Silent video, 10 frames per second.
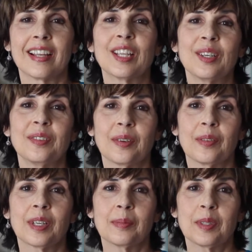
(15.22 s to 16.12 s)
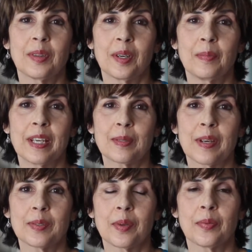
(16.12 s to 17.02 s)
Hello and welcome to Therapy
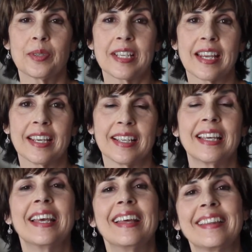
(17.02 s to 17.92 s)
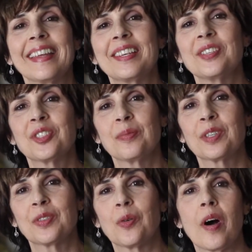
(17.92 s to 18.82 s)
Express with Rosanna. Thank you so
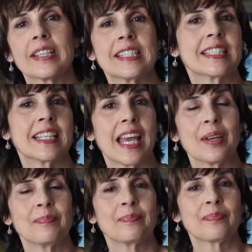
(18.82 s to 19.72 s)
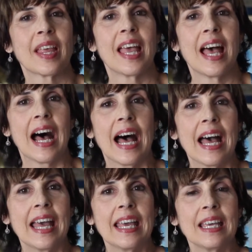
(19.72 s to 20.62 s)
much for watching today.
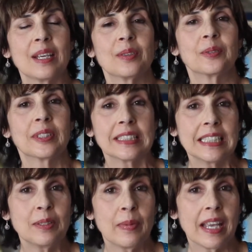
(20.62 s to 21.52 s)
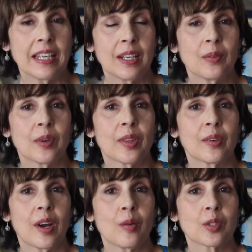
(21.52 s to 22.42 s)
I really debated
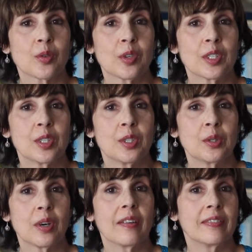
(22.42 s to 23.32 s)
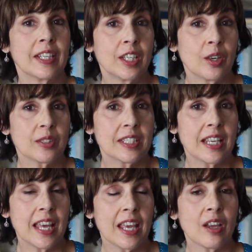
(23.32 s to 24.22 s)
whether I was going to do a video
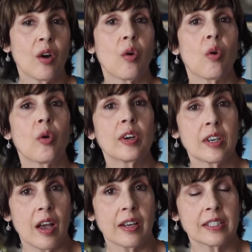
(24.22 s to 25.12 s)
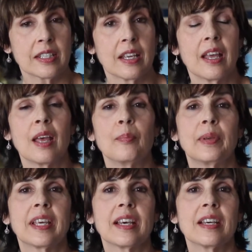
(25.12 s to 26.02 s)
today or not
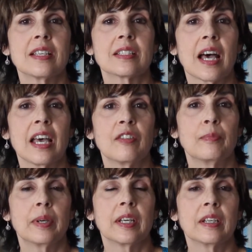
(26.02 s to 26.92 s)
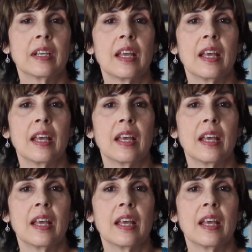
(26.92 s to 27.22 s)
because I have been